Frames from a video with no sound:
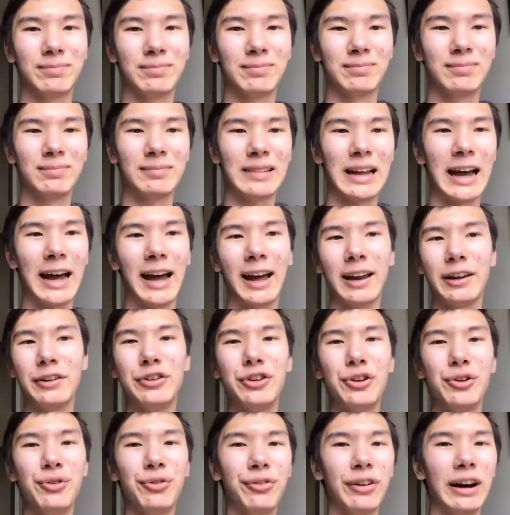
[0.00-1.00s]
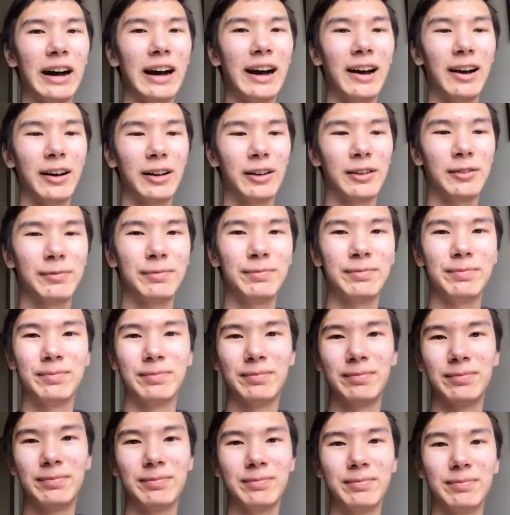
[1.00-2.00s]
add new file,
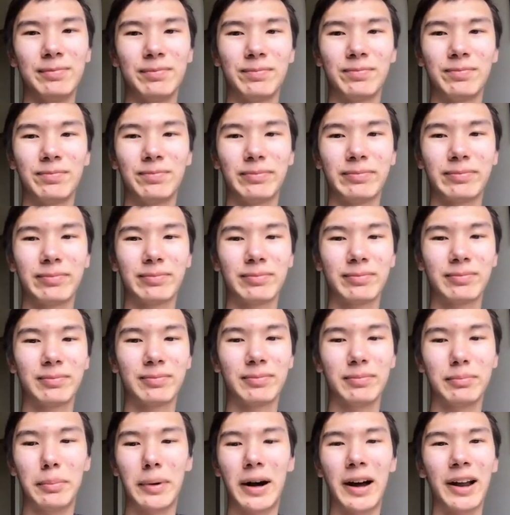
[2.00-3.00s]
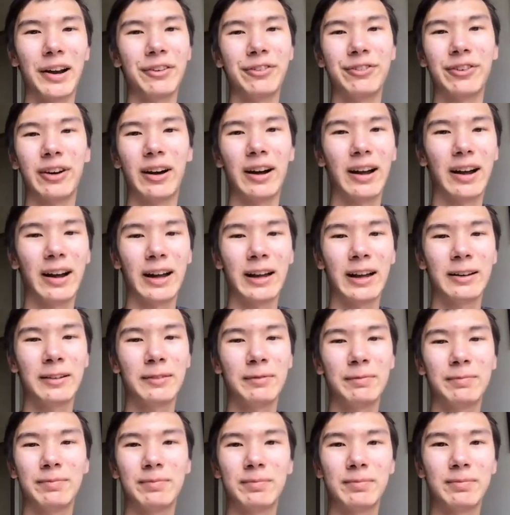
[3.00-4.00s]
modify
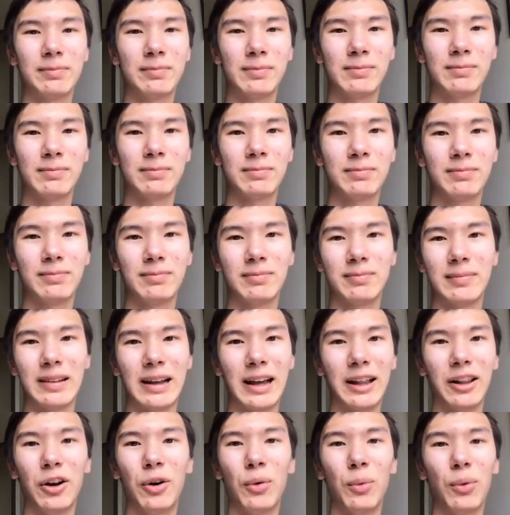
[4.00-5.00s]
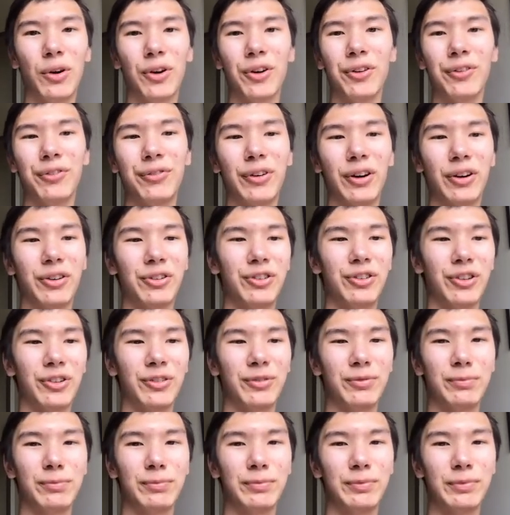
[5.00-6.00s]
hello world function,
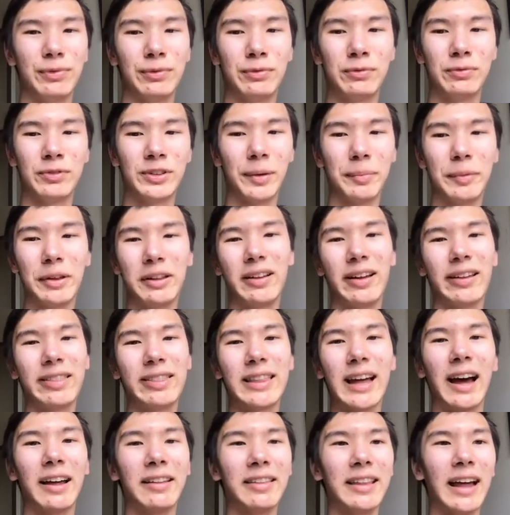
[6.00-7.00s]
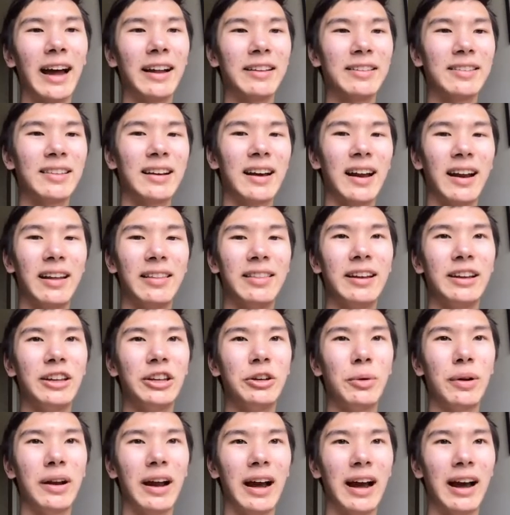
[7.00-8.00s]
something like that. That's the kind of thing you
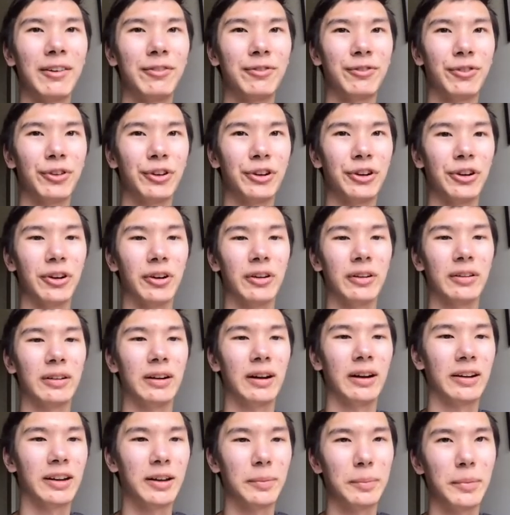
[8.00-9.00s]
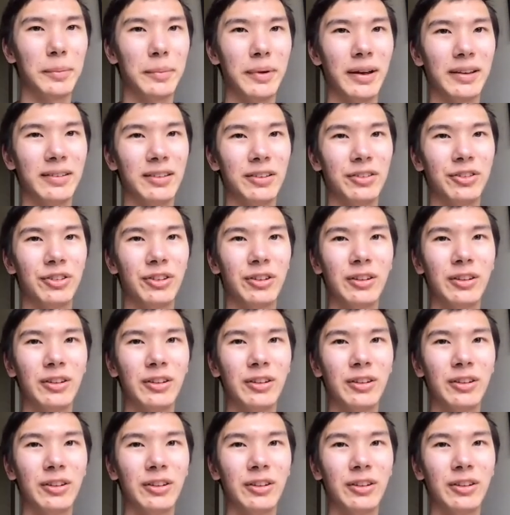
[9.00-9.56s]
would have for your commit message.